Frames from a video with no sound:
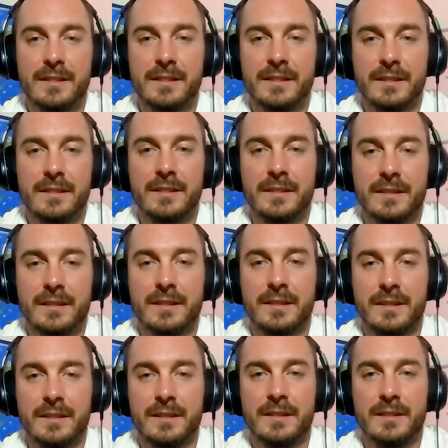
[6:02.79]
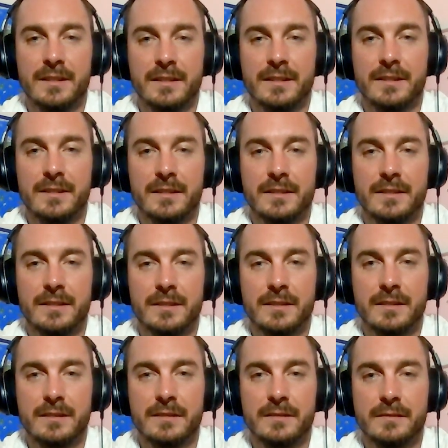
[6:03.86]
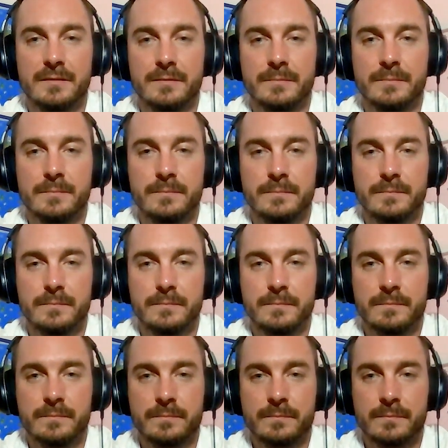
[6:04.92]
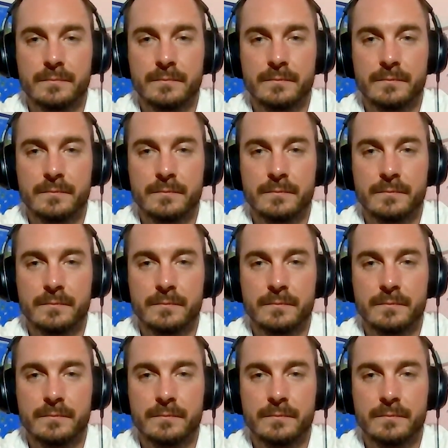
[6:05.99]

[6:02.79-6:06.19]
(not speaking)